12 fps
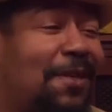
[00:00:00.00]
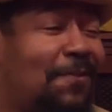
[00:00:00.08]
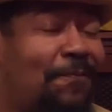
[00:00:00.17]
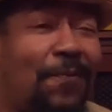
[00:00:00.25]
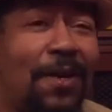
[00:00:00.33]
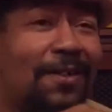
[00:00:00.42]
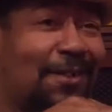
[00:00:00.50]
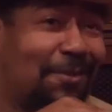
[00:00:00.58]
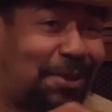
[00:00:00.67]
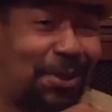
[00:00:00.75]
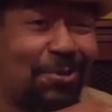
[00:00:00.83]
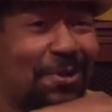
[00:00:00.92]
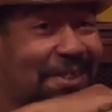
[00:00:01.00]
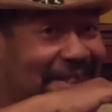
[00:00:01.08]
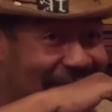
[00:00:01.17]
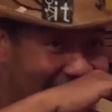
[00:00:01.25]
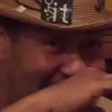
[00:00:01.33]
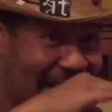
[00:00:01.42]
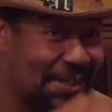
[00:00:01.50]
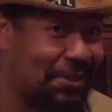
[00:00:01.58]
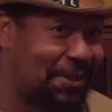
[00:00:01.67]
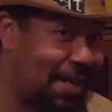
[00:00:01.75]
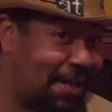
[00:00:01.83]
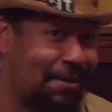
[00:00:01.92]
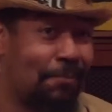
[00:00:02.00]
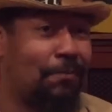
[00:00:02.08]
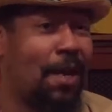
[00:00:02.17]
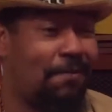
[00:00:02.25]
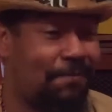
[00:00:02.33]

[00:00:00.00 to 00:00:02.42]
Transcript: he fucked up, as soon as he got out the gate, like,